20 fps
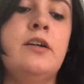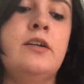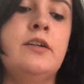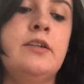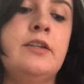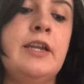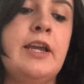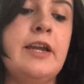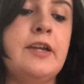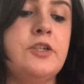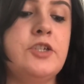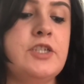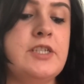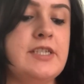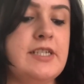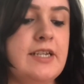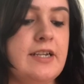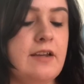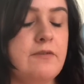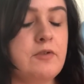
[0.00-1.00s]
Now I just
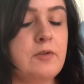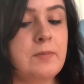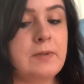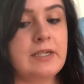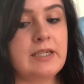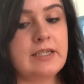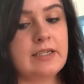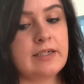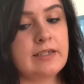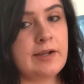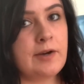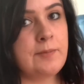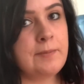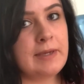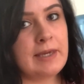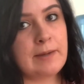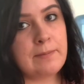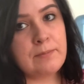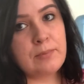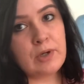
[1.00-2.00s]
need everybody to tell me
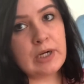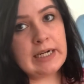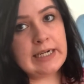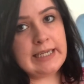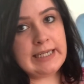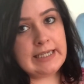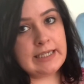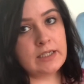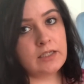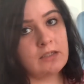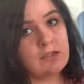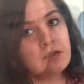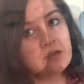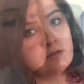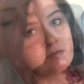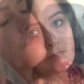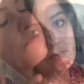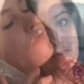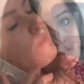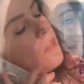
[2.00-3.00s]
I'm pretty.
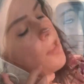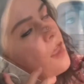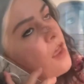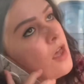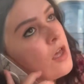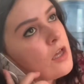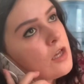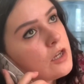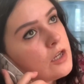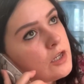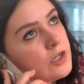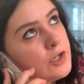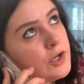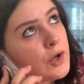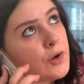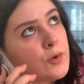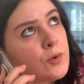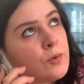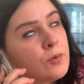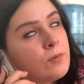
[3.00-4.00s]

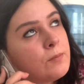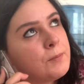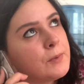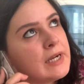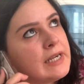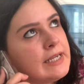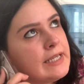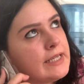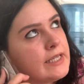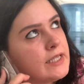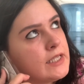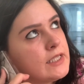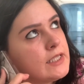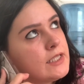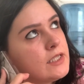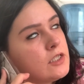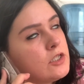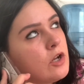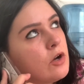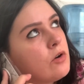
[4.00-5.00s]
No, Brittany,
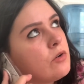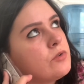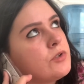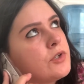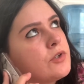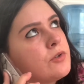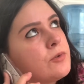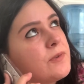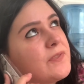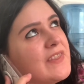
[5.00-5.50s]
no, no.